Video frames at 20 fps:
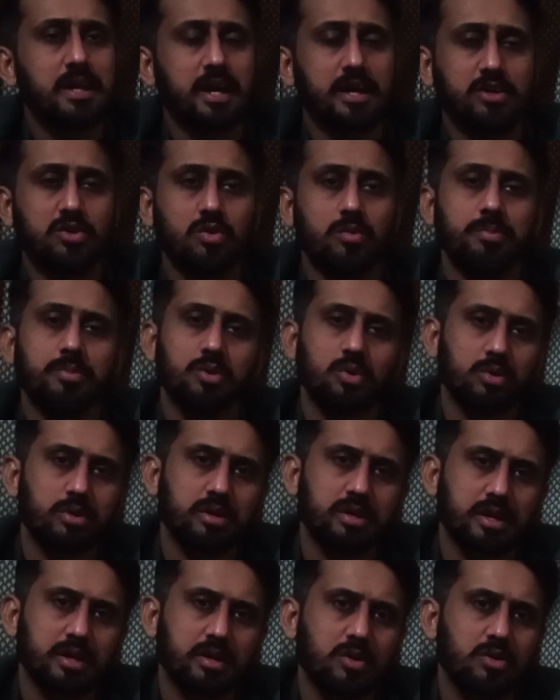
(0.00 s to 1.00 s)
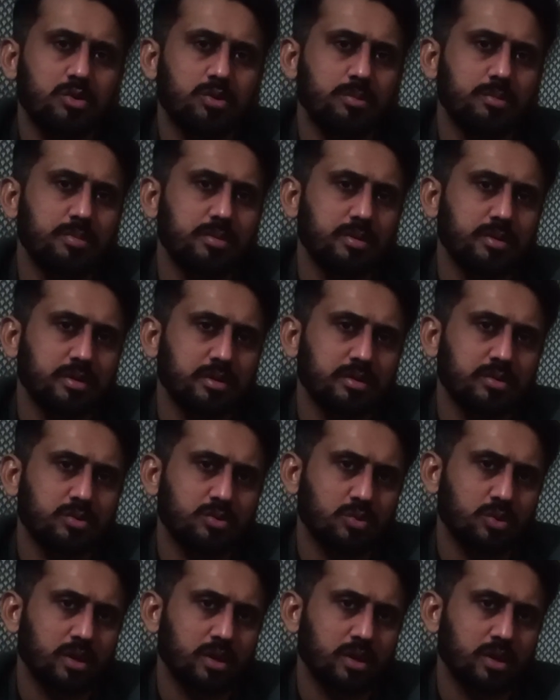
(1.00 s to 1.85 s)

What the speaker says: Ectropion can also be